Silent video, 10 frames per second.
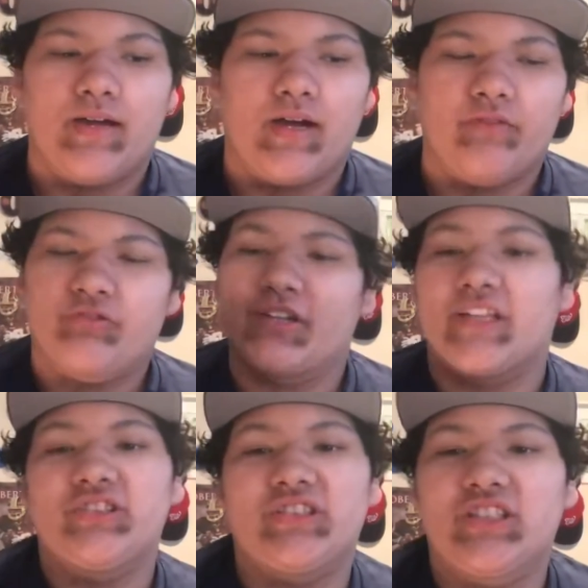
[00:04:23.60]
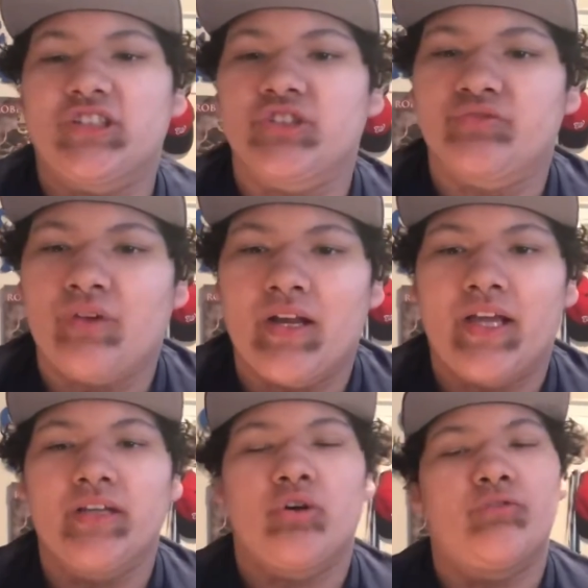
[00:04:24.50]
Free agency starts
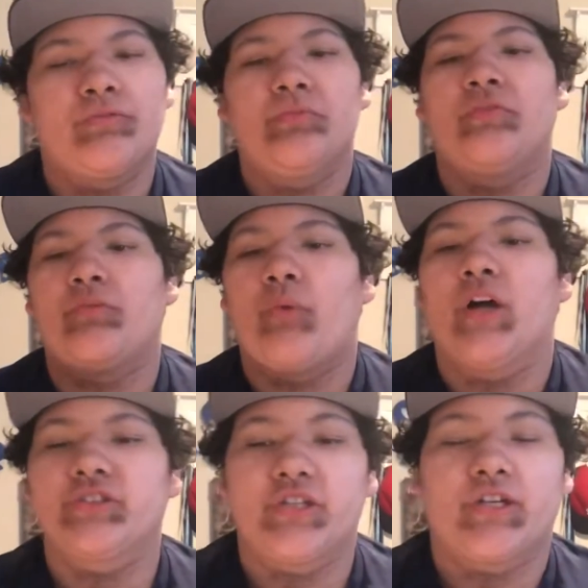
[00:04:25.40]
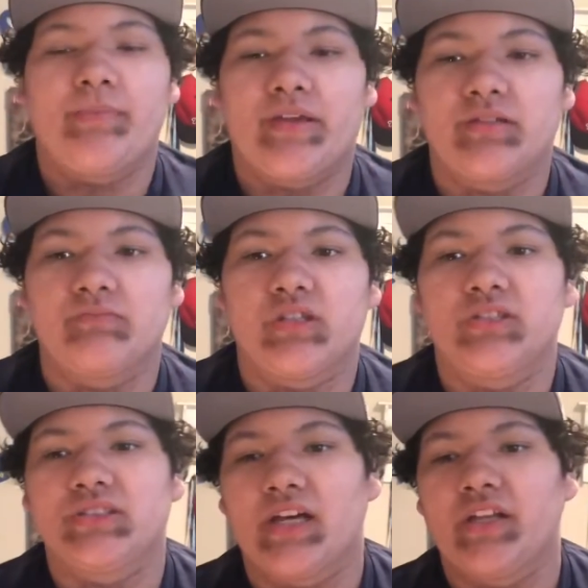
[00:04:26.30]
Friday. Hopefully Washington can make some good
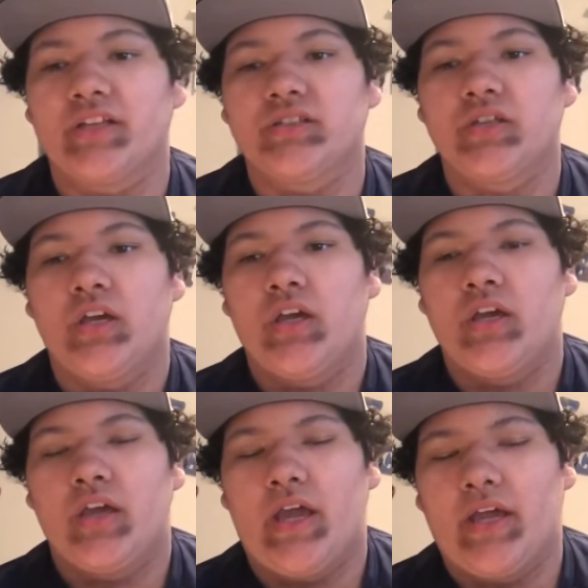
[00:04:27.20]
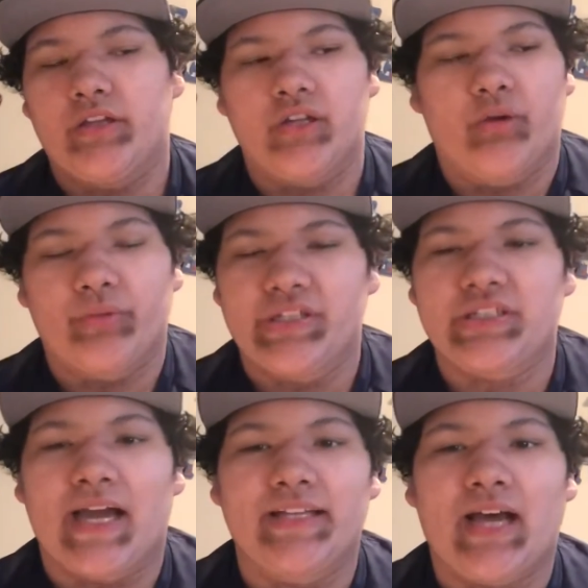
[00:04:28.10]
signings and, you know,
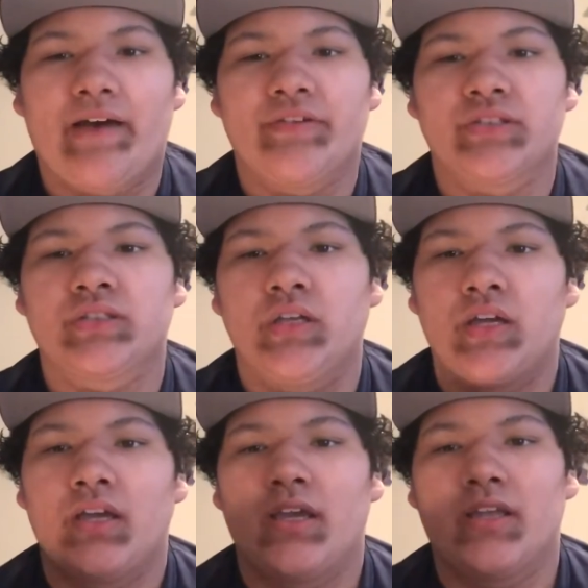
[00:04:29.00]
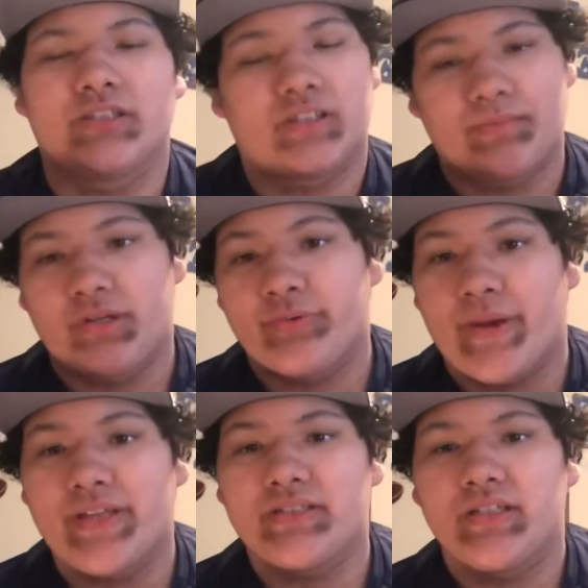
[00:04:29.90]
re-sign Davis. It's going to be
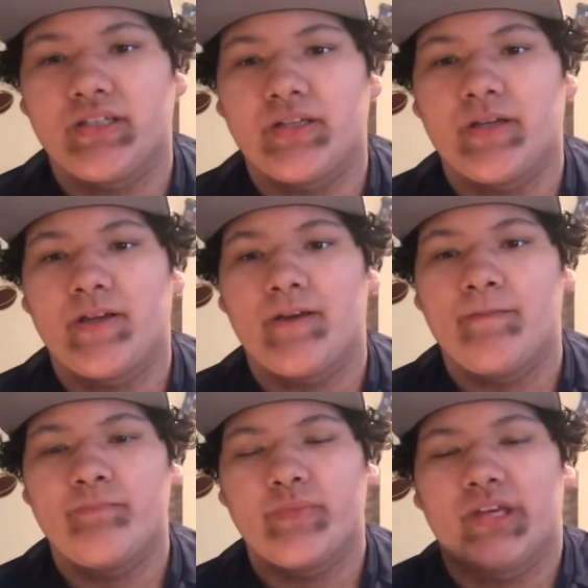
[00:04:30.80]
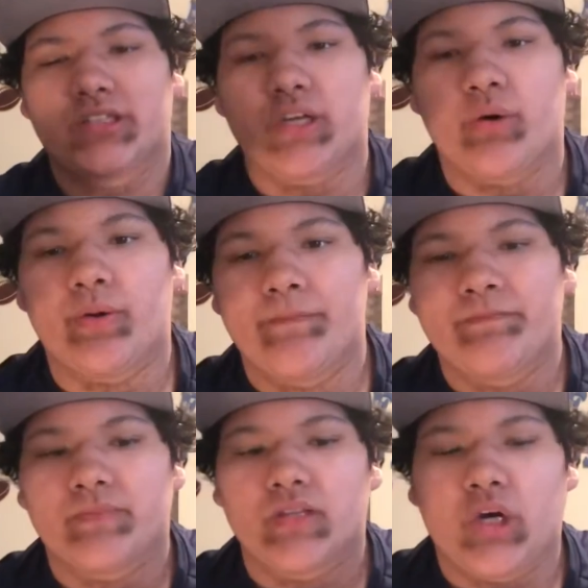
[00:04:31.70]
great. So,
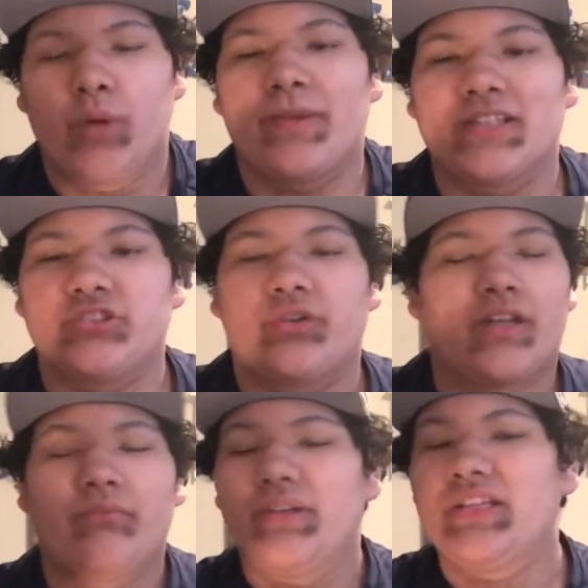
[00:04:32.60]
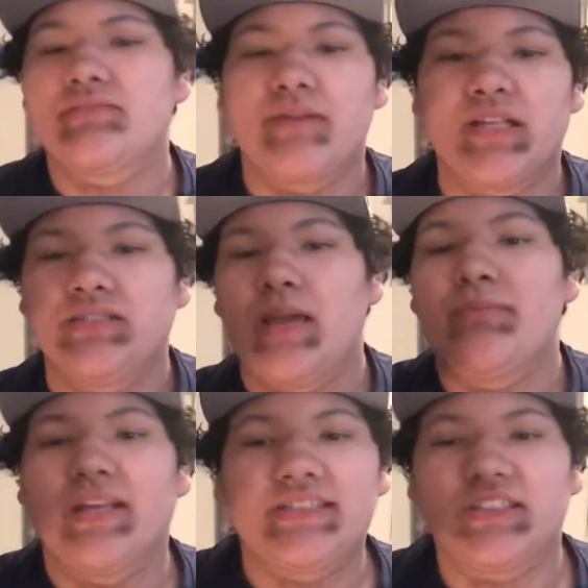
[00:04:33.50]
I hope you guys enjoyed it. And what this means, the
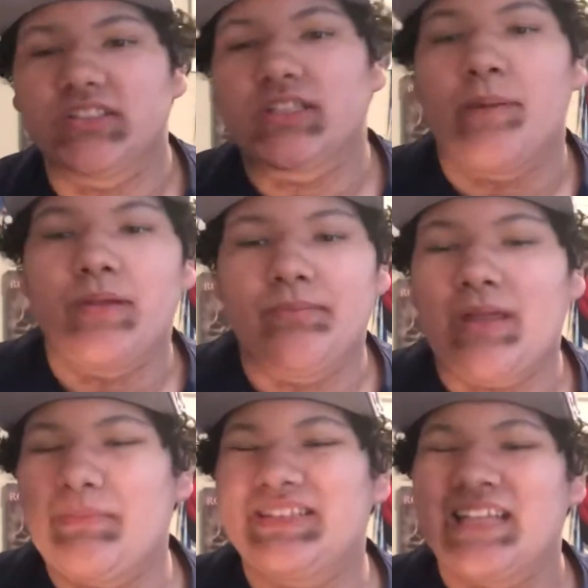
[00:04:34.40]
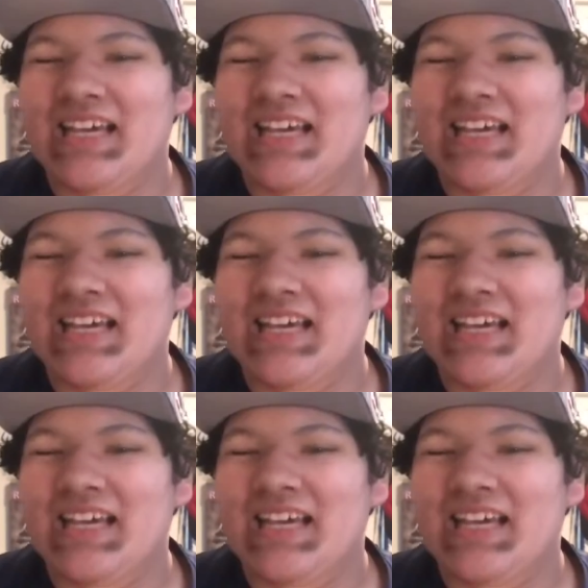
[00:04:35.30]
NBA season's coming up. That means